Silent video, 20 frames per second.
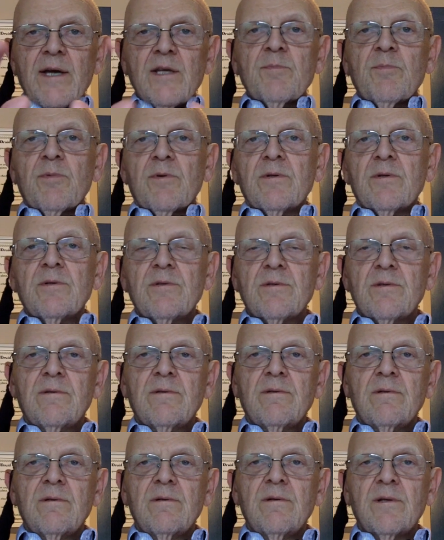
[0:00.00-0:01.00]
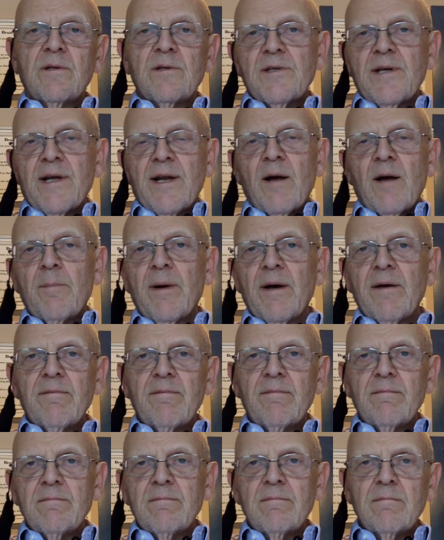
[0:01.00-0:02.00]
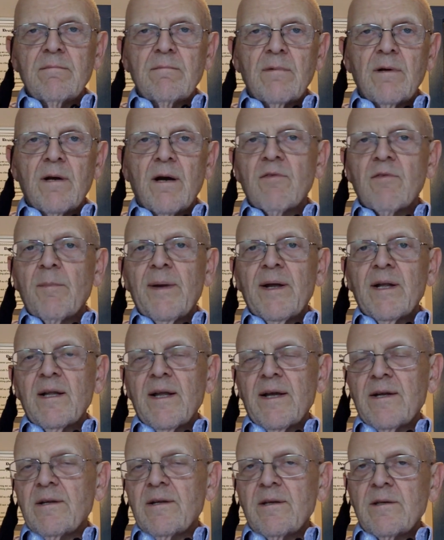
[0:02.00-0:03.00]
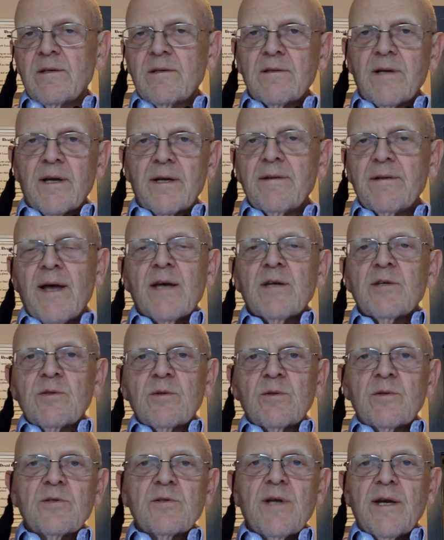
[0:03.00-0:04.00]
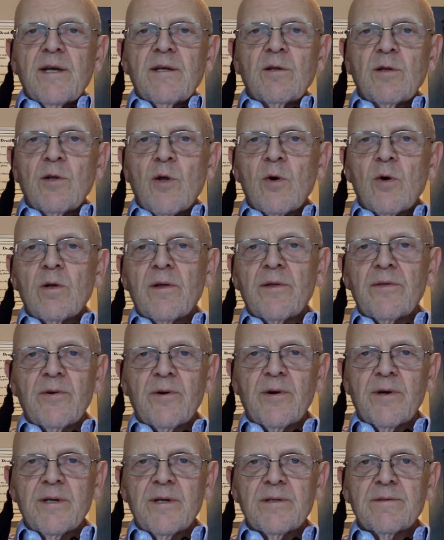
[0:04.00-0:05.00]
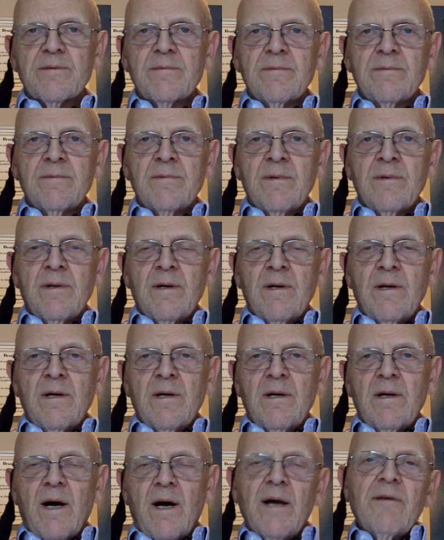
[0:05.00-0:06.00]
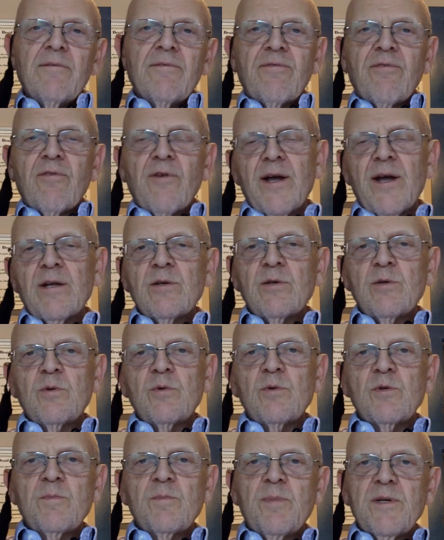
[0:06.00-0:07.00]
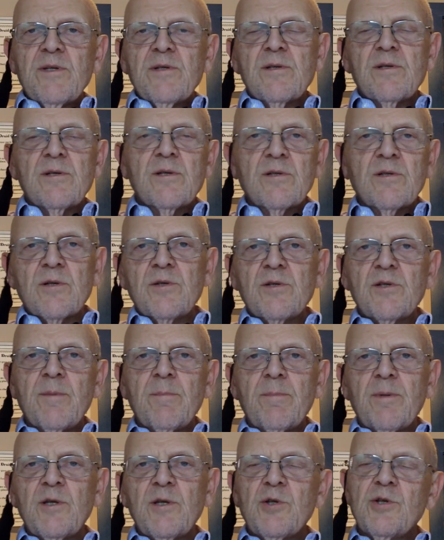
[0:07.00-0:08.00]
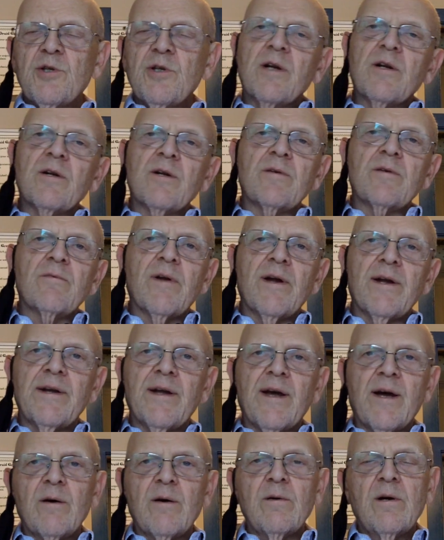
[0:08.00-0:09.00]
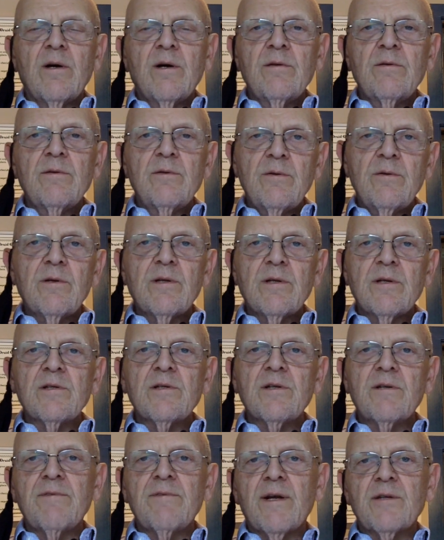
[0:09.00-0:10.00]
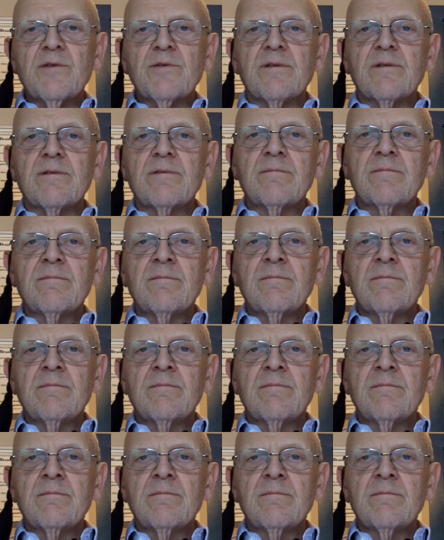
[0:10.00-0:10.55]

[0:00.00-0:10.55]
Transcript: experts and set out by governmental entities like national, state, and local authorities. I have friends whose businesses are simply shuttered right now due to this adventure.